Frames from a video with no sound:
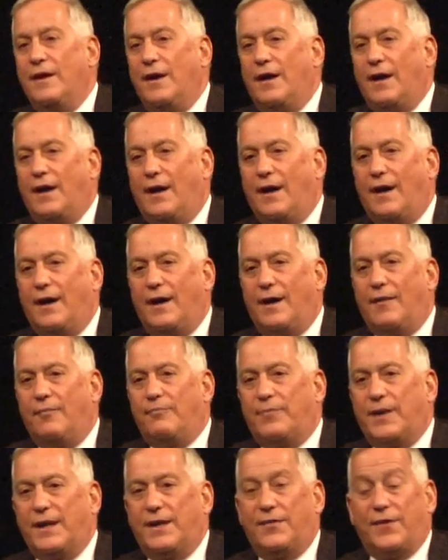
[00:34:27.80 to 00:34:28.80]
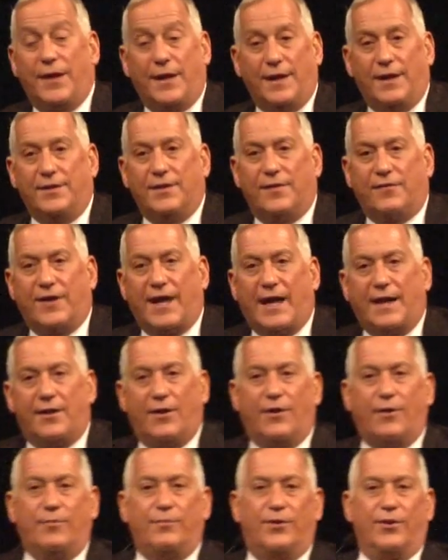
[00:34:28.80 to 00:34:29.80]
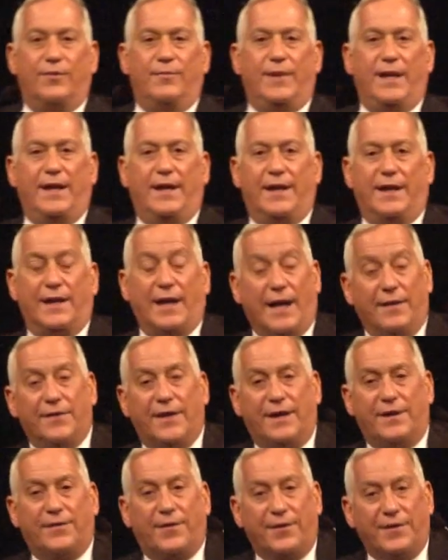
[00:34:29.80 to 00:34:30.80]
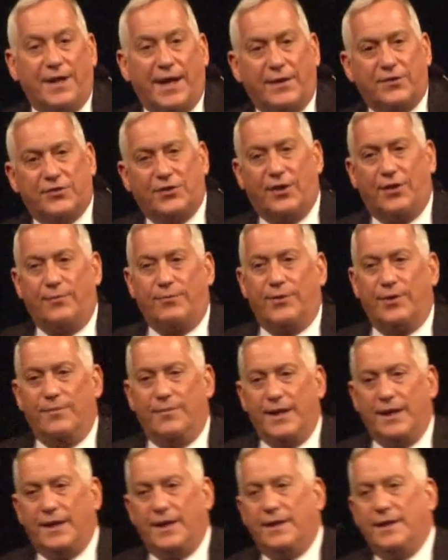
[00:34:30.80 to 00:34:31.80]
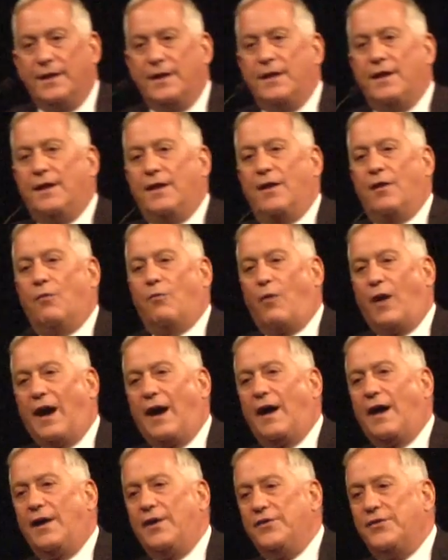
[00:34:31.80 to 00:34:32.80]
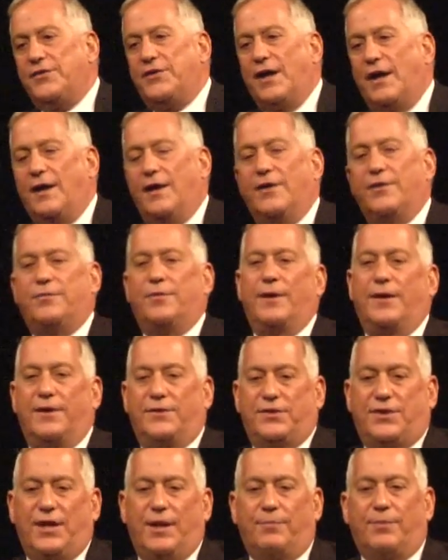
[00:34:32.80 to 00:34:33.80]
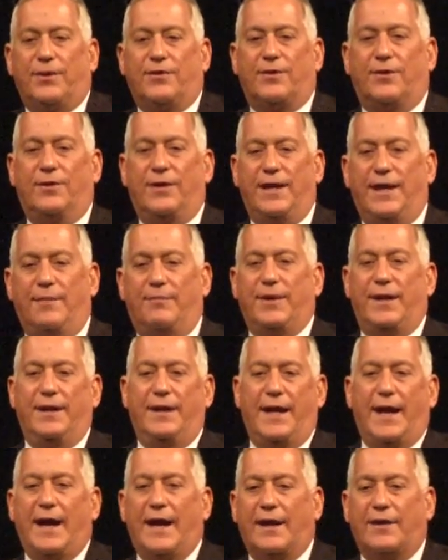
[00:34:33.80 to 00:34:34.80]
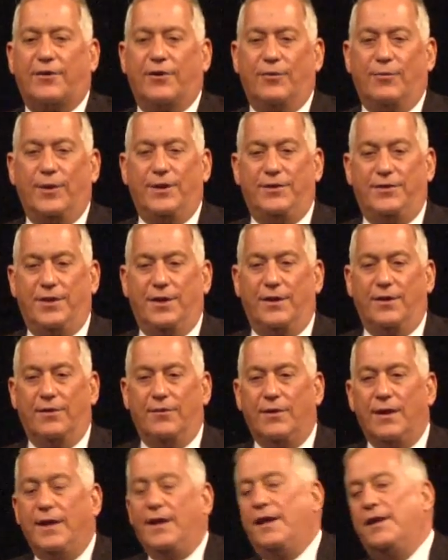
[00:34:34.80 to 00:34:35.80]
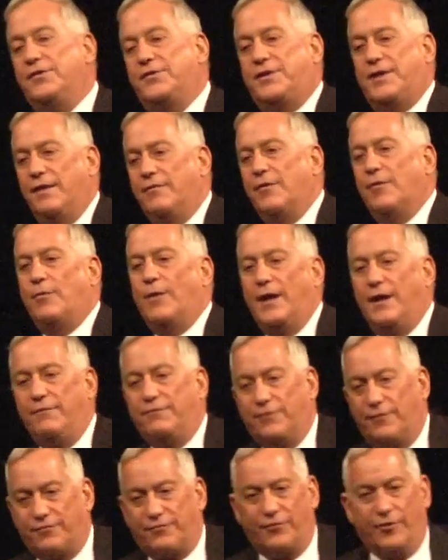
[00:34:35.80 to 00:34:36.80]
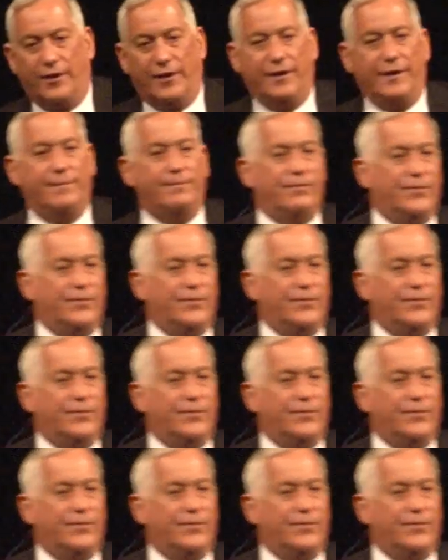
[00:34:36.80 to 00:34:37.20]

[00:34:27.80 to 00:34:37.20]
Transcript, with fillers: But at the end of that homebrew meeting and the next homebrew meeting, Woz does what a typical hippie and hacker would do, is give away for free